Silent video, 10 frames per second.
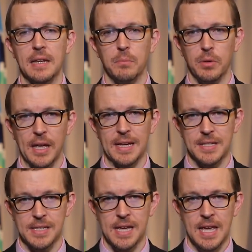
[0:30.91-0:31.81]
in
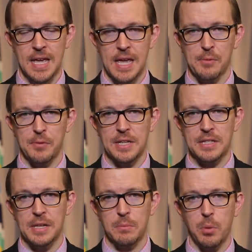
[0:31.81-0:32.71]
place. It
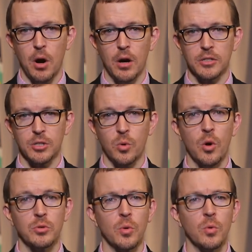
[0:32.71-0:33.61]
reads in part, quote,